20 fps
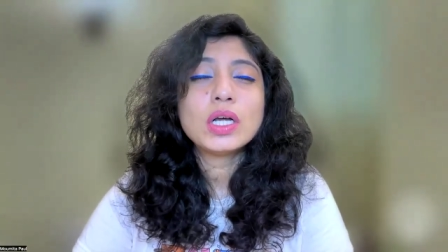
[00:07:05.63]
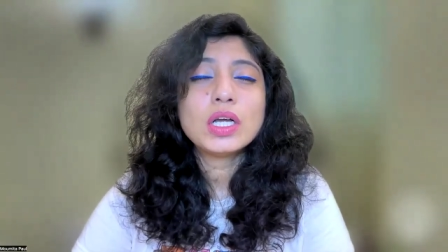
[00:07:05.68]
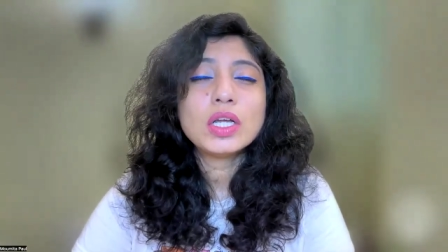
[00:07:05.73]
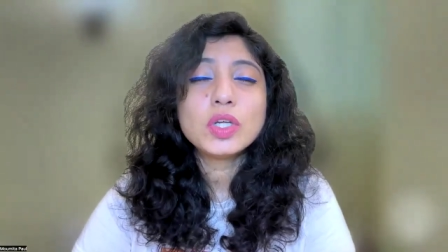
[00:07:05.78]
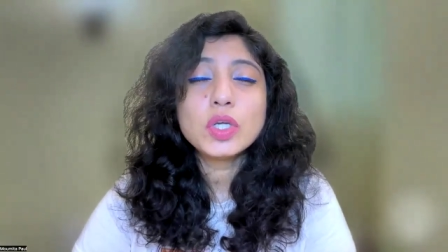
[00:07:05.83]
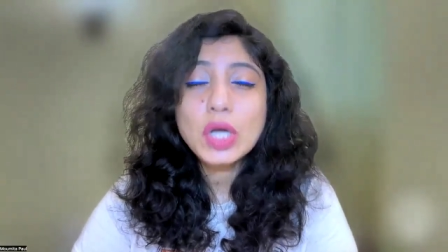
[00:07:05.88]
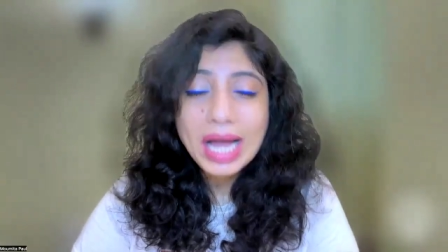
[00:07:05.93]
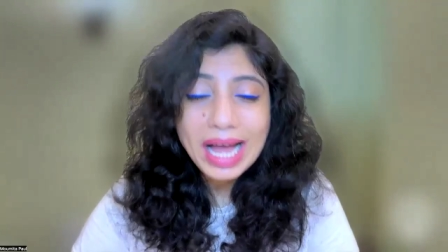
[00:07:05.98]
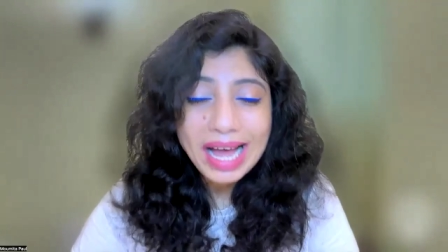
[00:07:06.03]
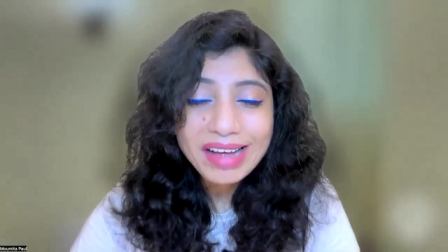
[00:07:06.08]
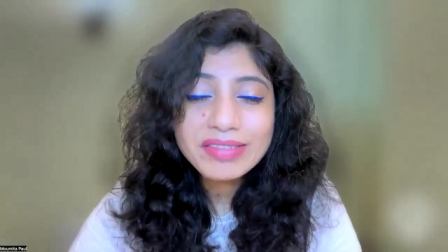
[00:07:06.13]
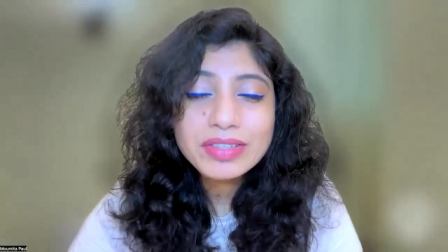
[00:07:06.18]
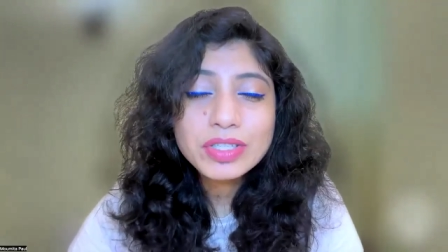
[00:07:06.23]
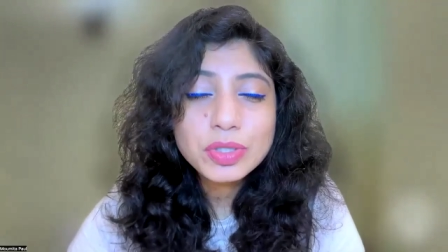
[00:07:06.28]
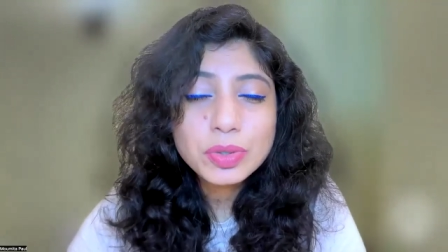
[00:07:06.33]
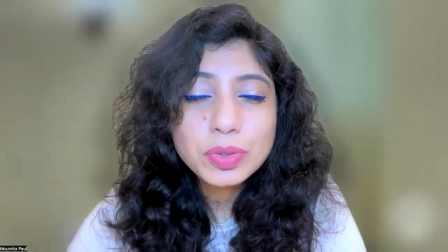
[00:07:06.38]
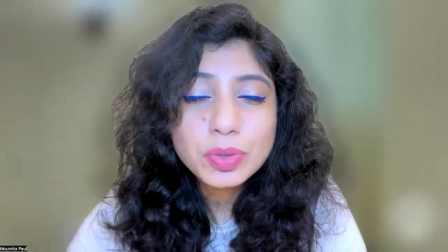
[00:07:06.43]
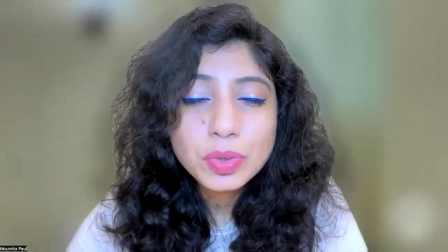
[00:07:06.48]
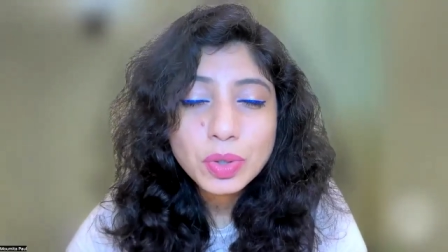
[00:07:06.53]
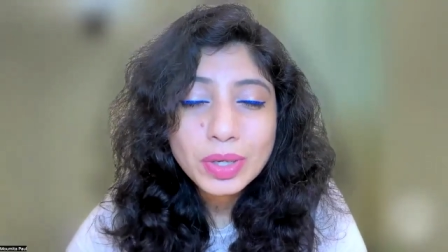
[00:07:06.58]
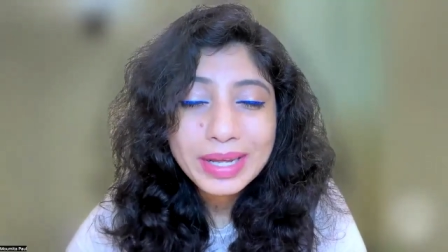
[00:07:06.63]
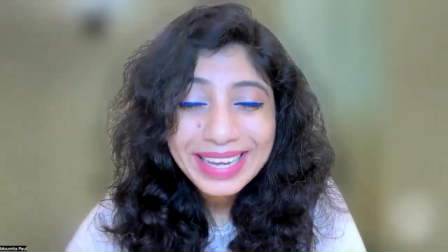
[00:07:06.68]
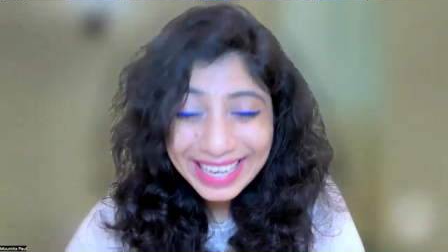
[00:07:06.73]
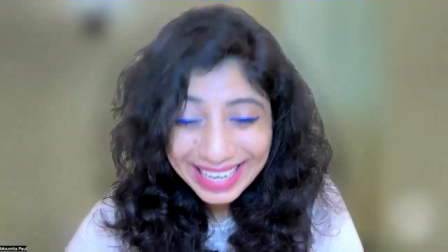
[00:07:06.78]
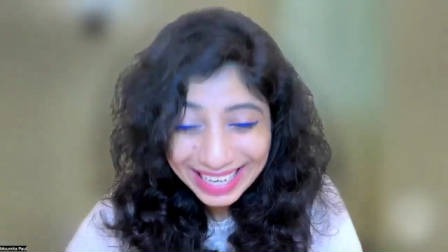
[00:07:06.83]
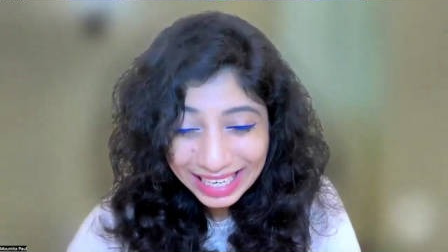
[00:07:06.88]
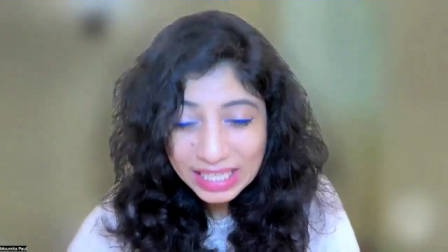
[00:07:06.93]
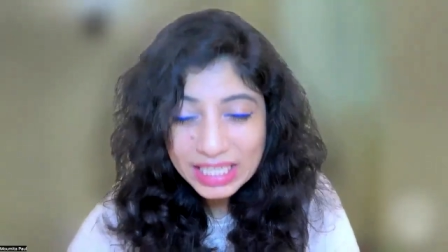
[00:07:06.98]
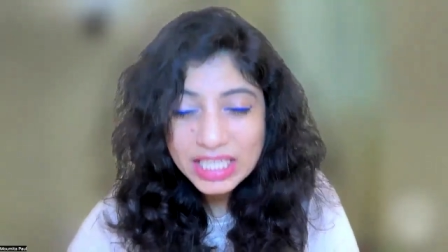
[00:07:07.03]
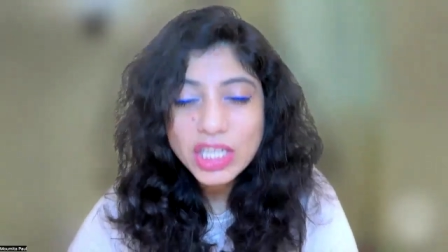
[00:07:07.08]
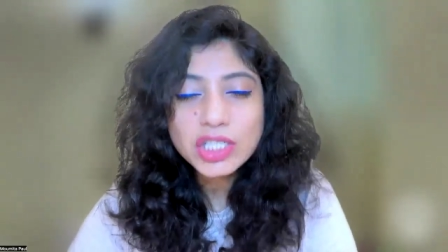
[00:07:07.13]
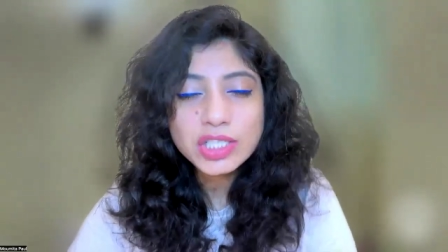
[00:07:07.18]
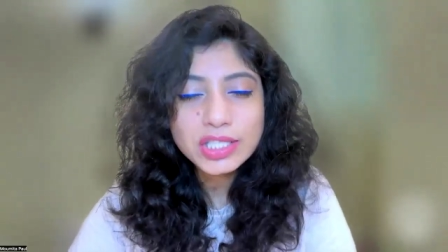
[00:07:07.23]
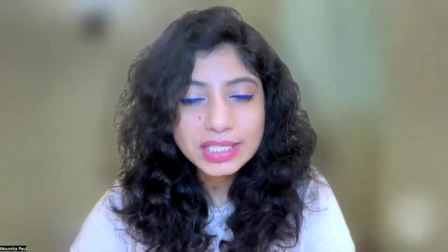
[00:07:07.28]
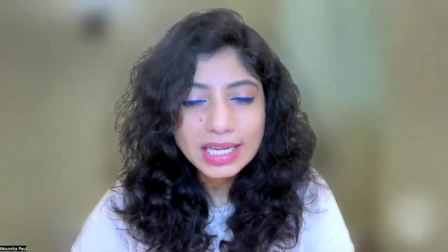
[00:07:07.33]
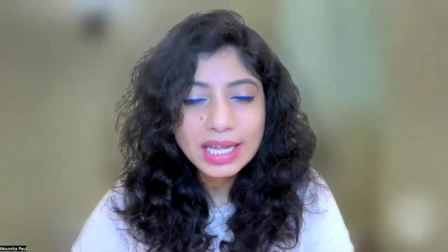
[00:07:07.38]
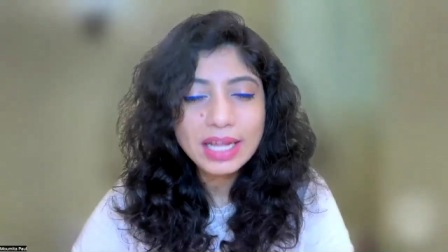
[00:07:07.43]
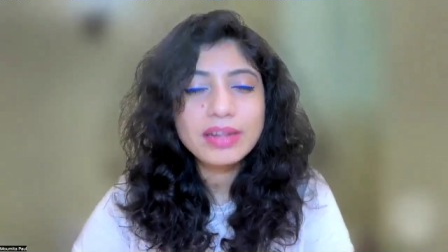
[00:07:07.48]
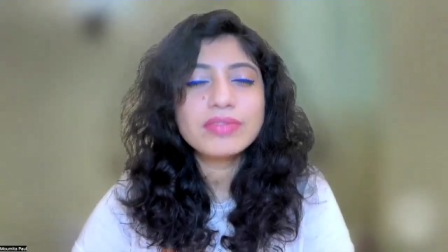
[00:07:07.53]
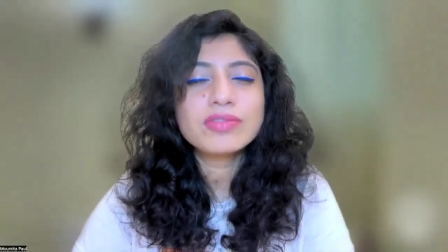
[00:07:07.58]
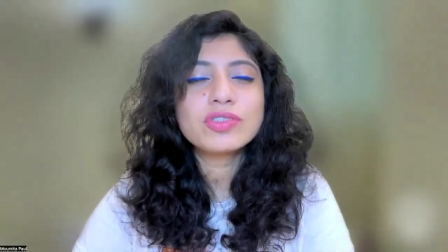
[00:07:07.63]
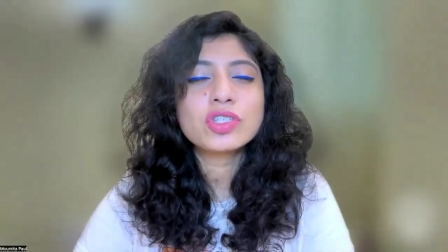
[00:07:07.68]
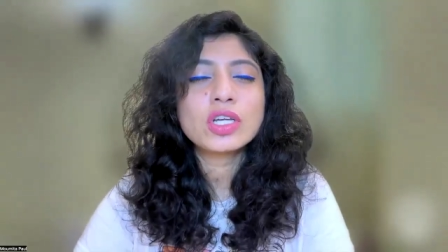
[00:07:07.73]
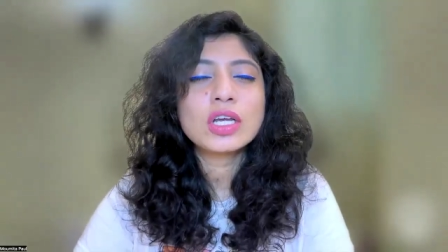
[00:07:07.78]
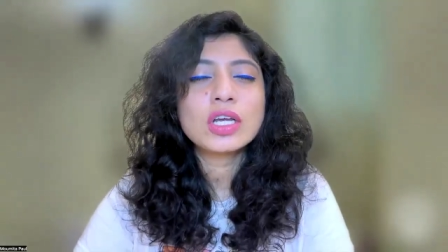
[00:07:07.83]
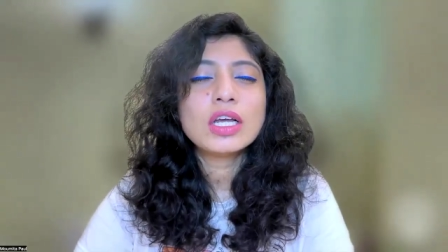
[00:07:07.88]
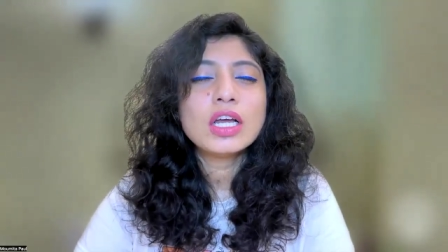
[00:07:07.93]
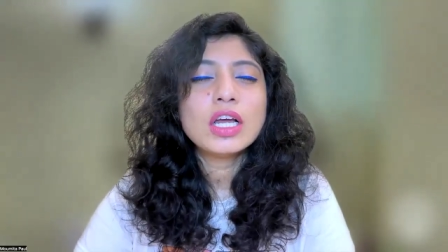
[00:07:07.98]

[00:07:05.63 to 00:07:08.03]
You have to heal yourselves.